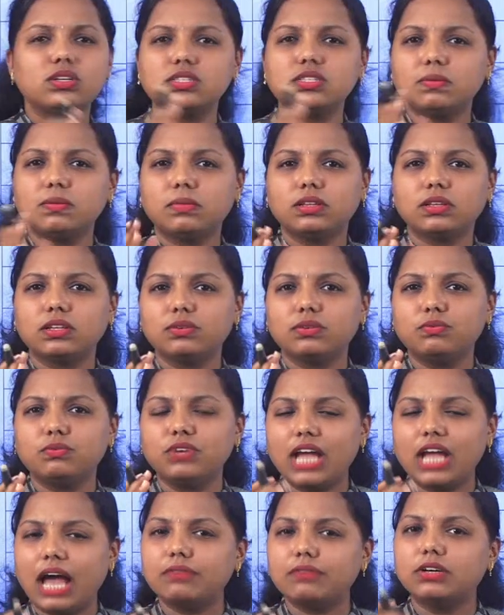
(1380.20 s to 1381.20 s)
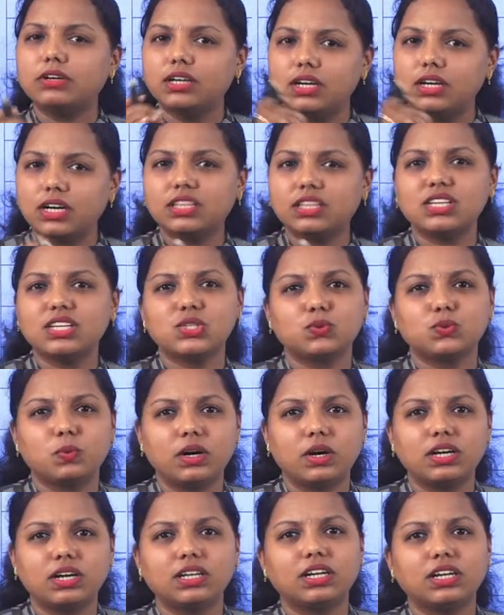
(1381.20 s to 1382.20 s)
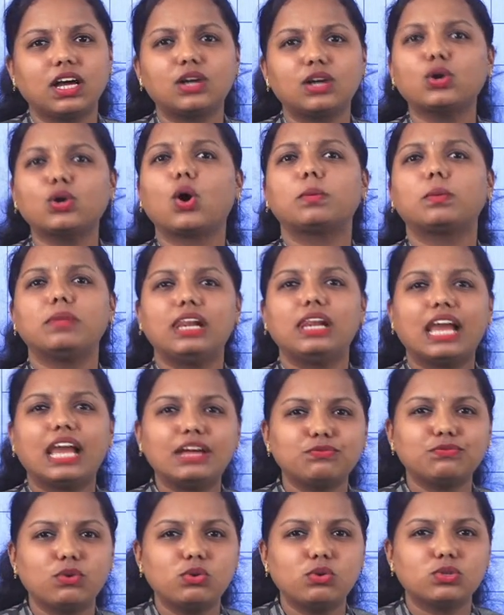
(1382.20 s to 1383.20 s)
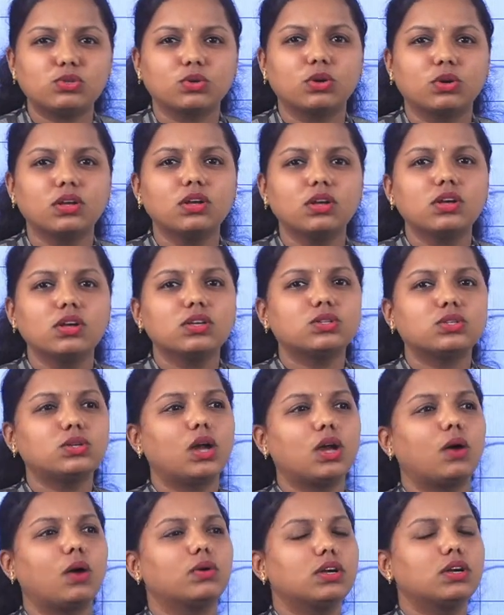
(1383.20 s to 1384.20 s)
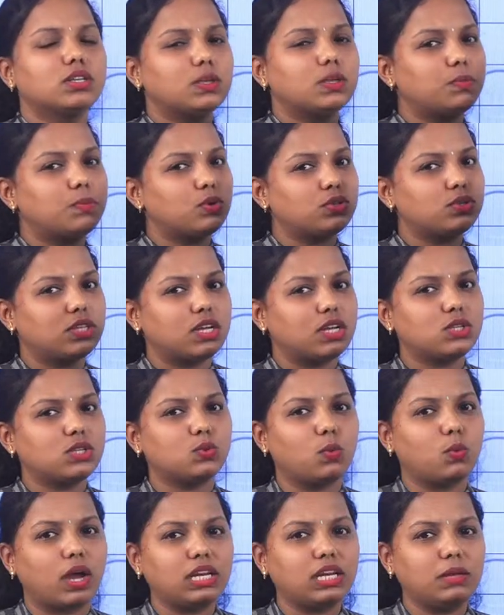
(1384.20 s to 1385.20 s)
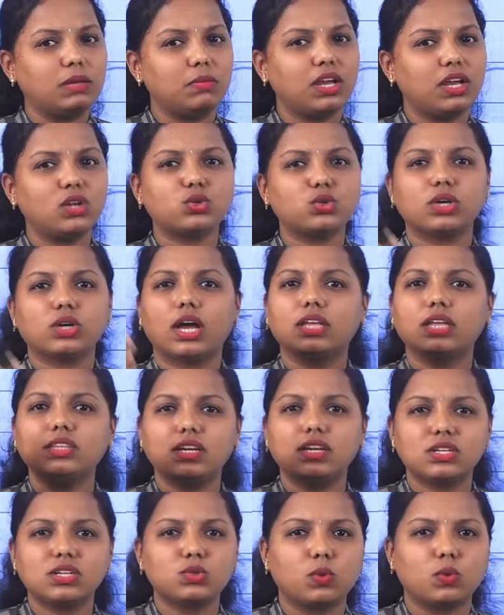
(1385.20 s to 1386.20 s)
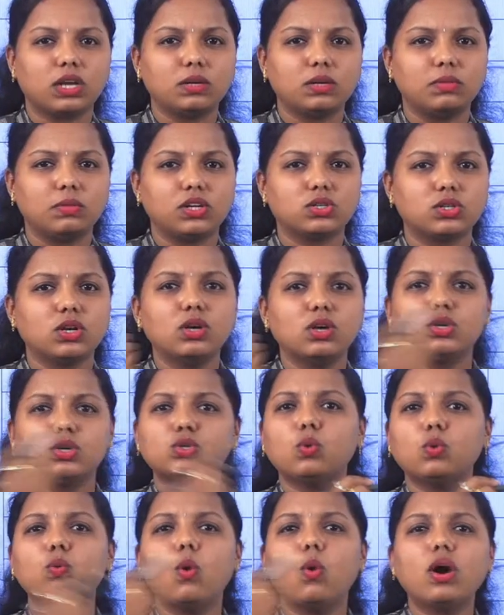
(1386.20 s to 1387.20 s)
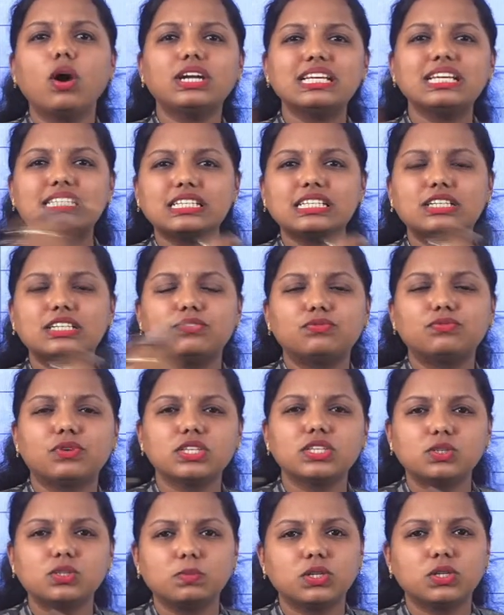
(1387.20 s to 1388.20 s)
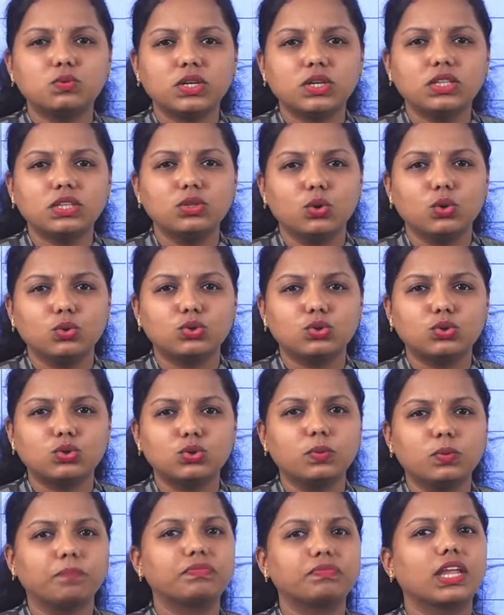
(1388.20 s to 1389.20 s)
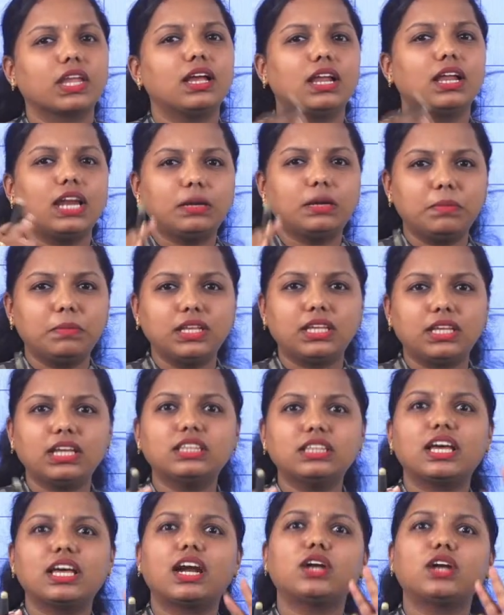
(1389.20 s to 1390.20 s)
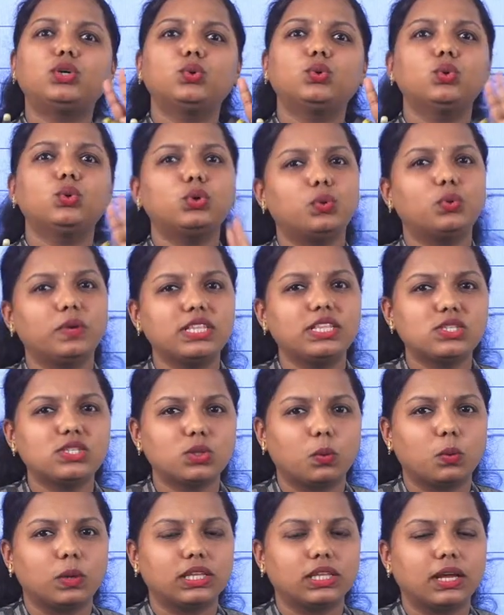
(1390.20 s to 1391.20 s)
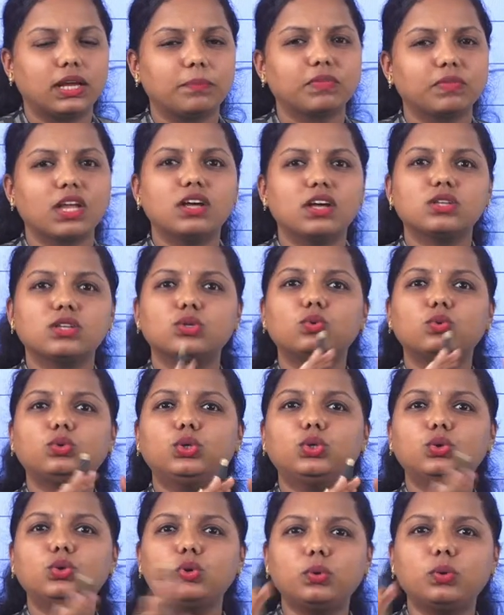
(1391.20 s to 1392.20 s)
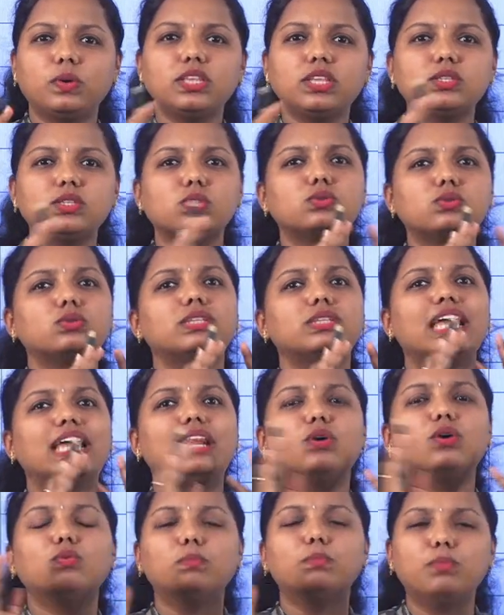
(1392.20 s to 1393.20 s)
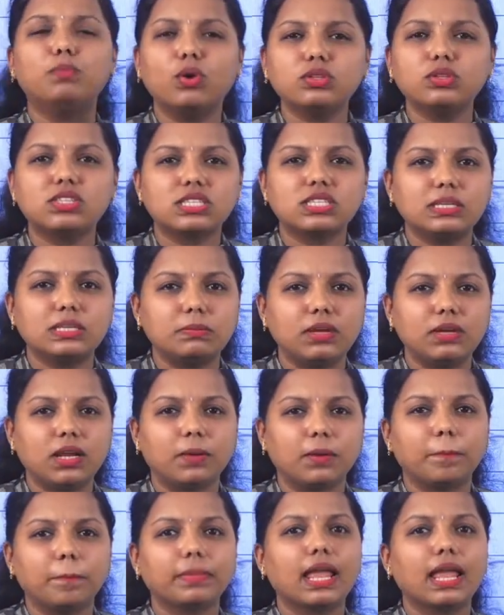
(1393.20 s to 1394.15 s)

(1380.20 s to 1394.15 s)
is the, we have heard this word in our normal life also. So, now, suppose there is one image and there is one image. So, what is the difference between those two? Let me think there are two twins over there. So, two twins also, they look both similar,